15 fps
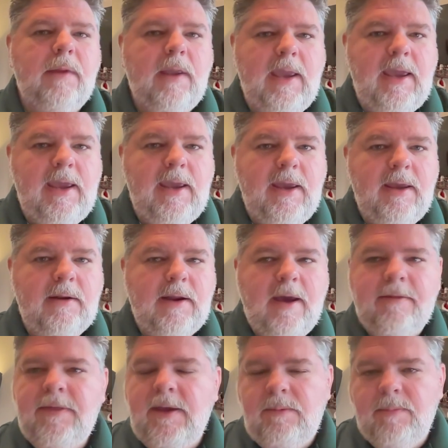And I
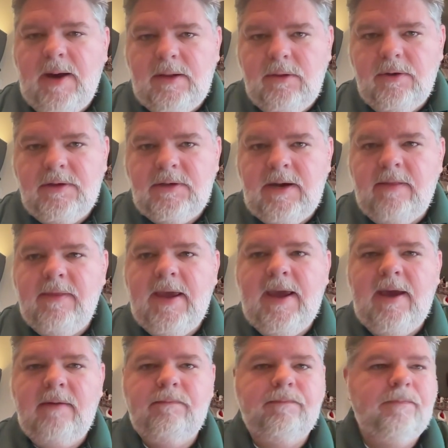think by looking at
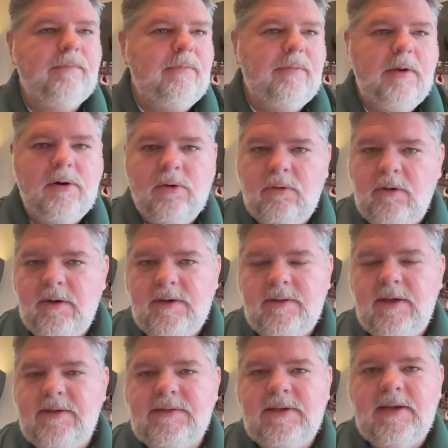that, they're going to look at
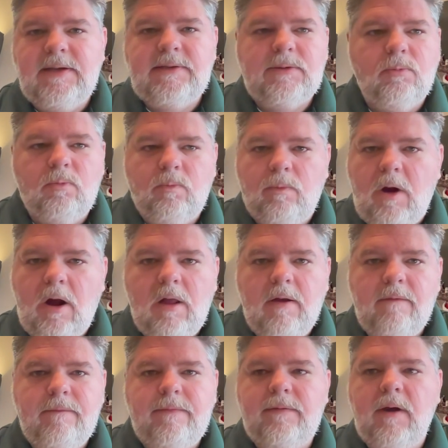this as
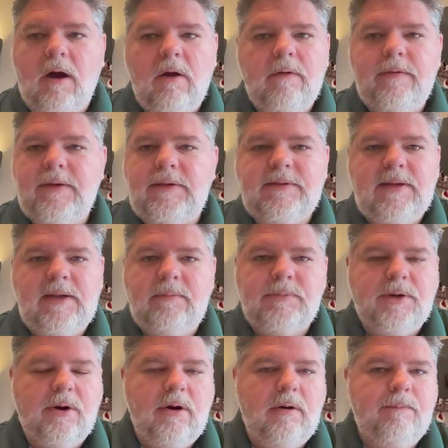all of these
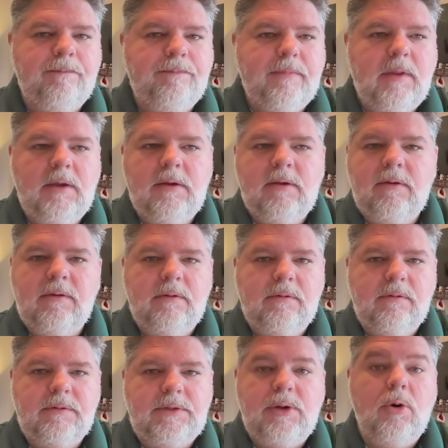teams are
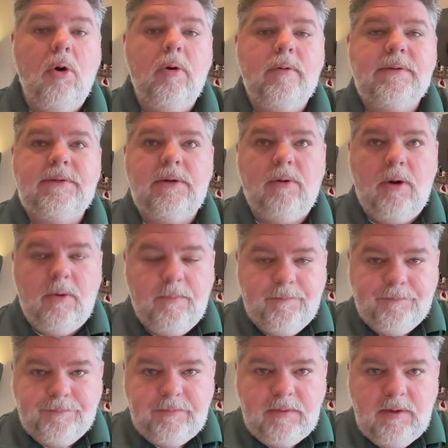0-0.
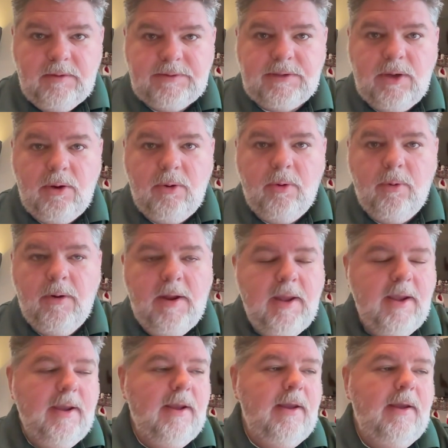So
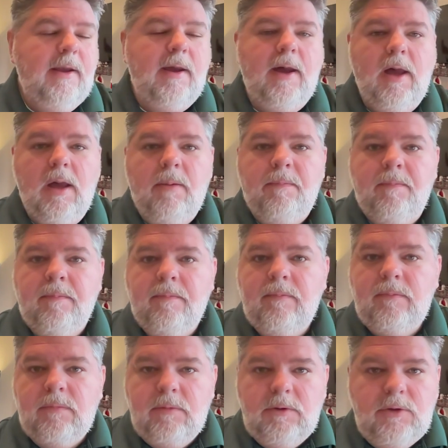
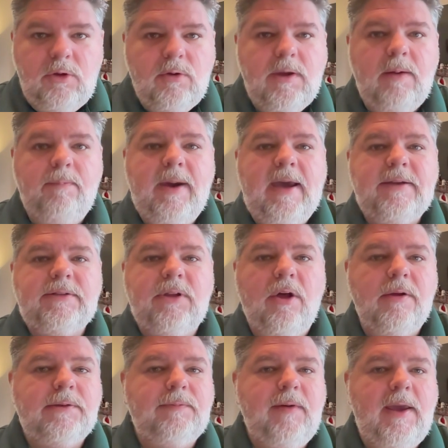you get past
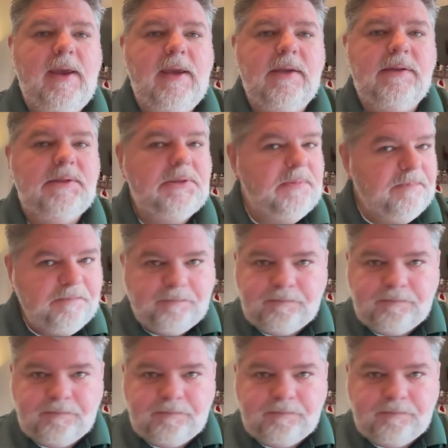Las Vegas,